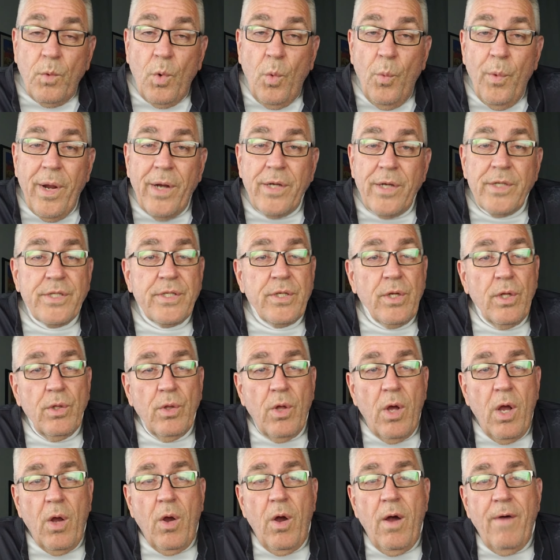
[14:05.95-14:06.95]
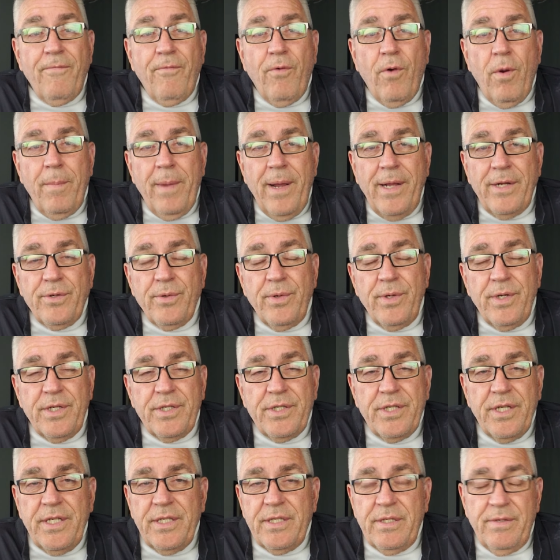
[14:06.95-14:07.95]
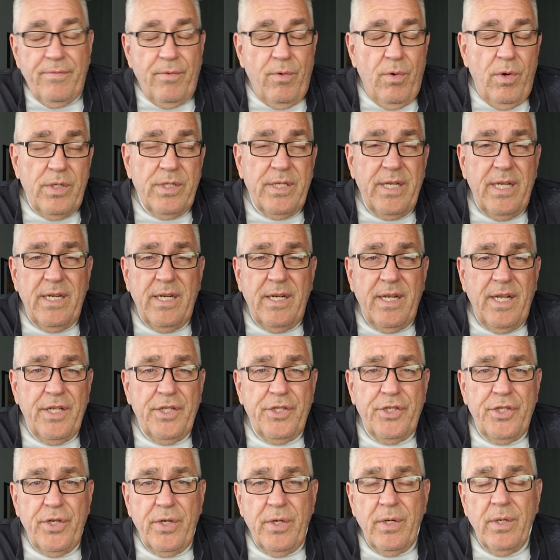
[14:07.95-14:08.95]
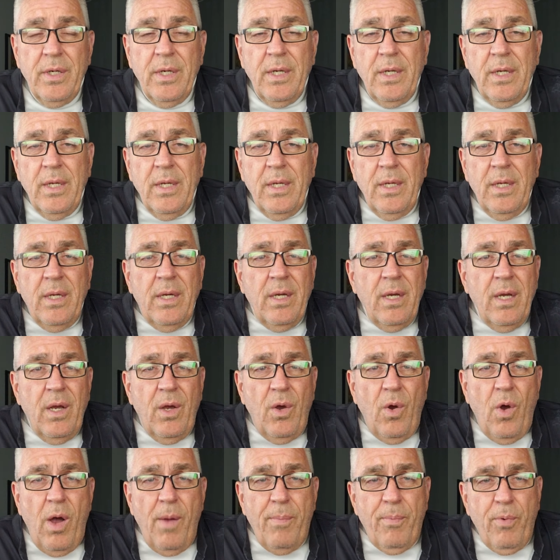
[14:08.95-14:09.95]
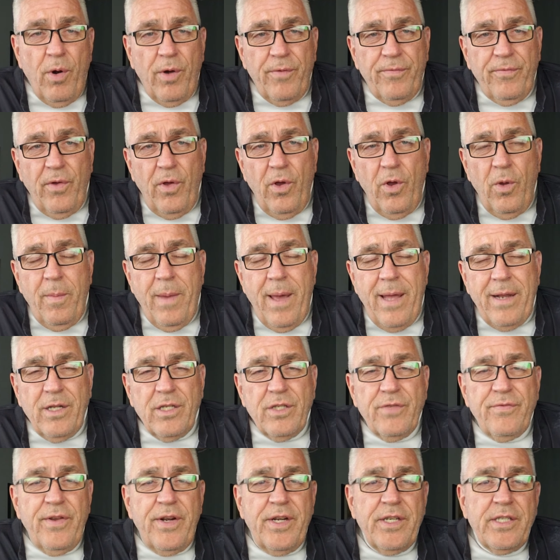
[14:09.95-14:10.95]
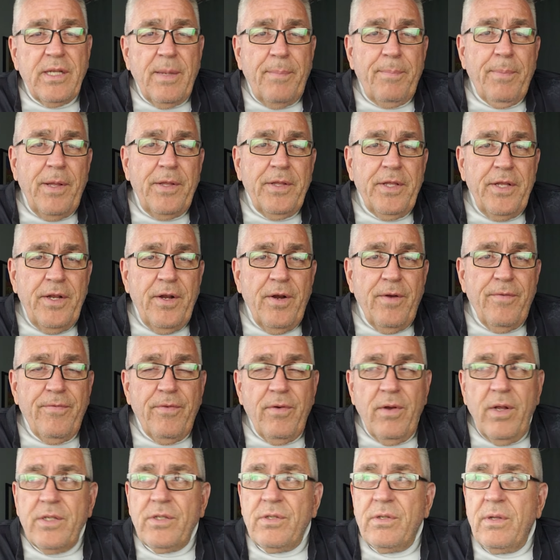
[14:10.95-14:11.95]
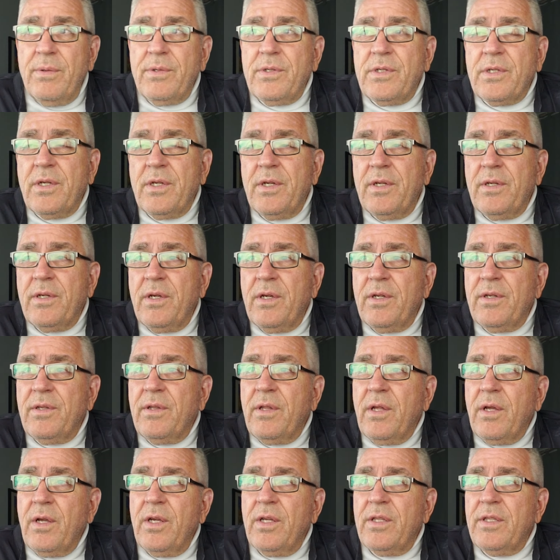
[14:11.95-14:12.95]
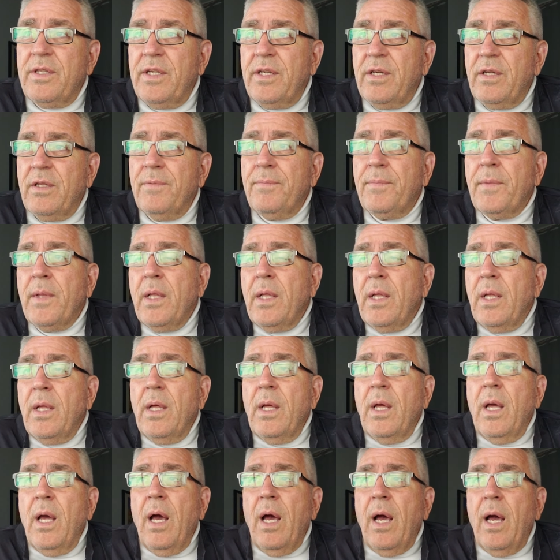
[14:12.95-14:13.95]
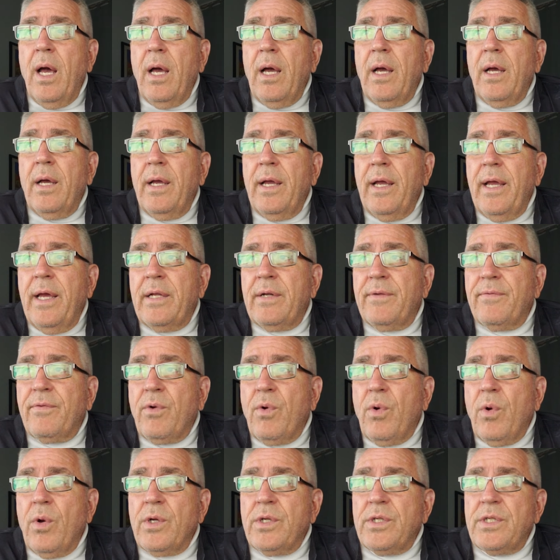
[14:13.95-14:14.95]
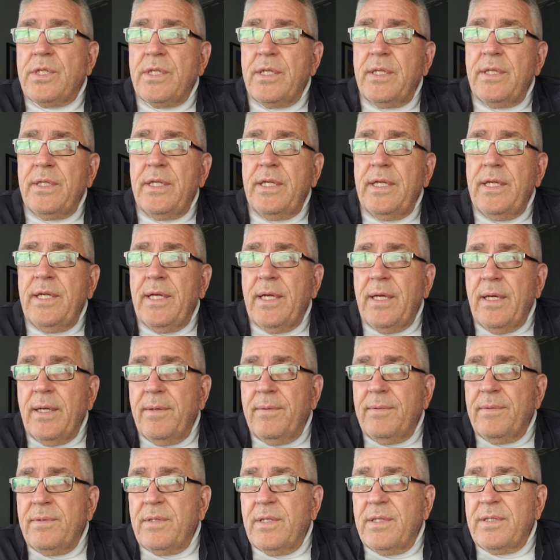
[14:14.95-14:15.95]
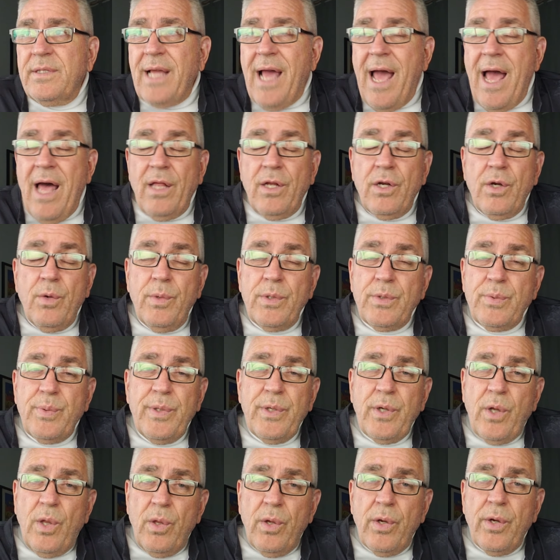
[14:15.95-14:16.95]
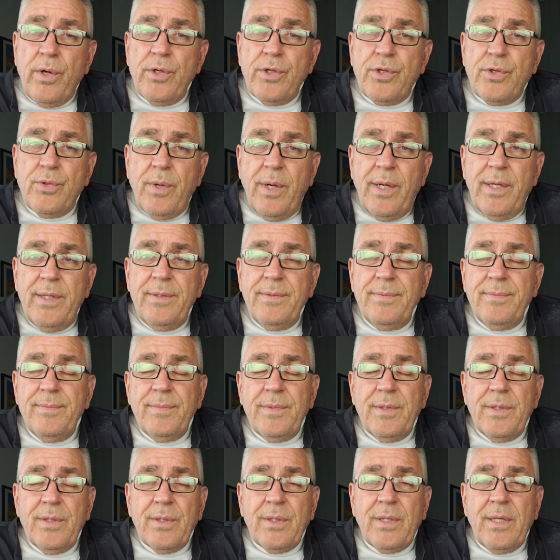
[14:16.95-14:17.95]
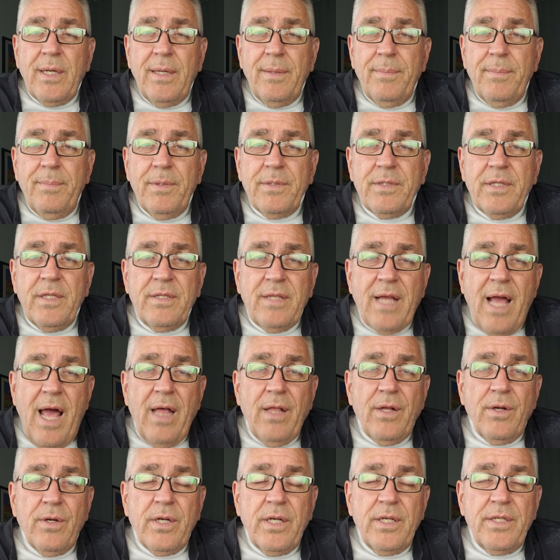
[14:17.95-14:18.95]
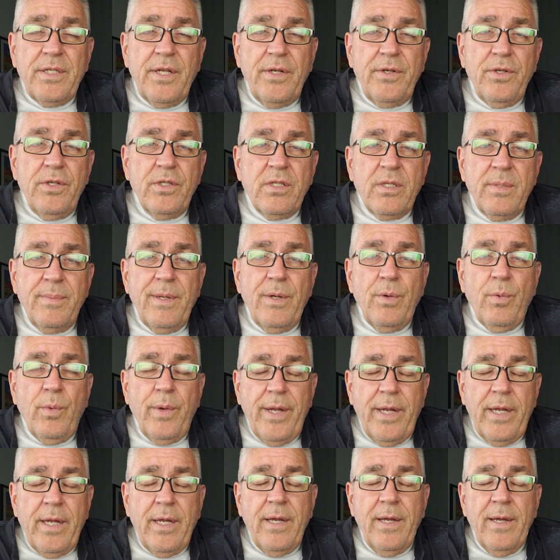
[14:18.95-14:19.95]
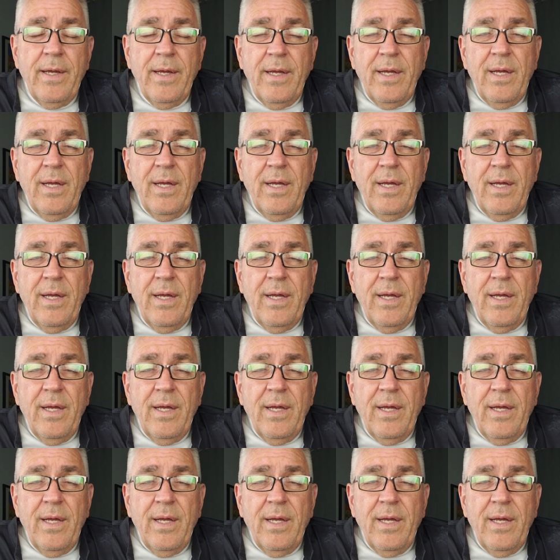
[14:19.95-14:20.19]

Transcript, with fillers: we are still long. All four major indices, and of course, had a nice year. All portfolio models finished up on the year for us. That was a good deal. And of course, in the dollar, which we no longer trade. Okay, but the dollar continues to be weak.